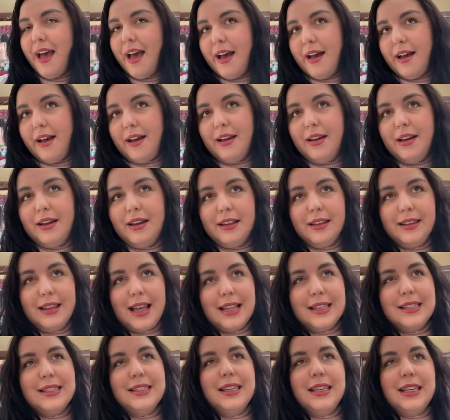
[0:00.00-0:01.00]

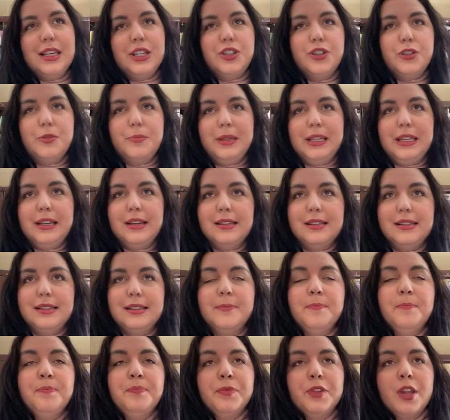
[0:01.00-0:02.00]
That's the issue,
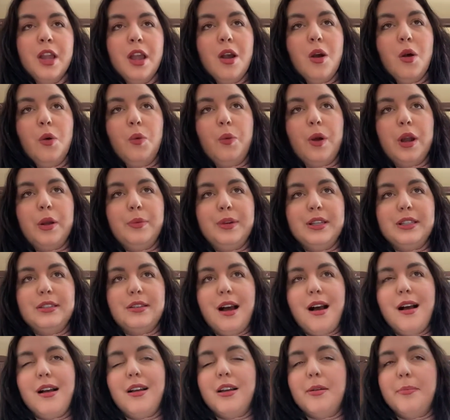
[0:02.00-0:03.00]
because when we
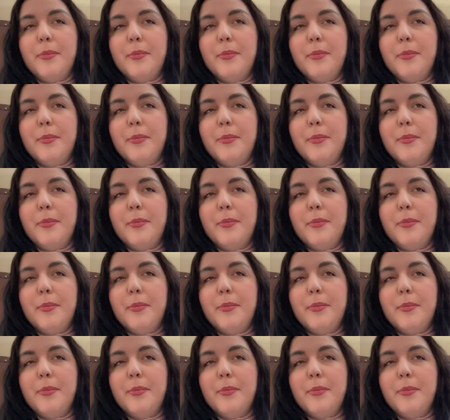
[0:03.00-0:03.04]
talk